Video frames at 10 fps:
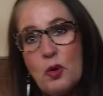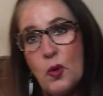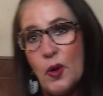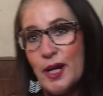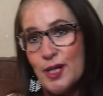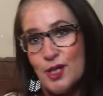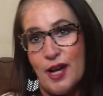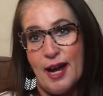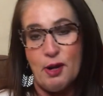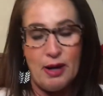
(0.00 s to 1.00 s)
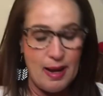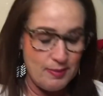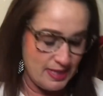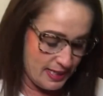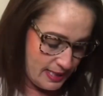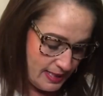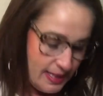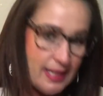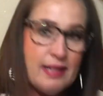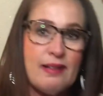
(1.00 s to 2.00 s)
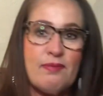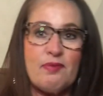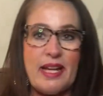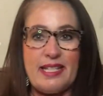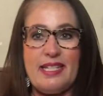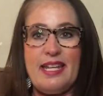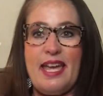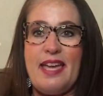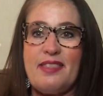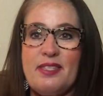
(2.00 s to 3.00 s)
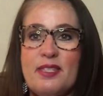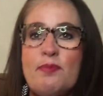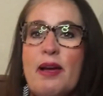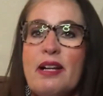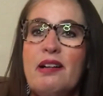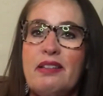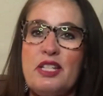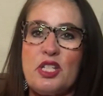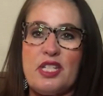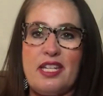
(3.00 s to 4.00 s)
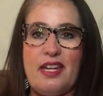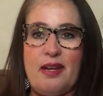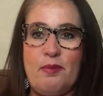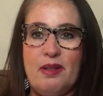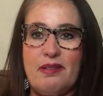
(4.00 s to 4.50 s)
orange, I grabbed it. Like today, this is my collegiate team,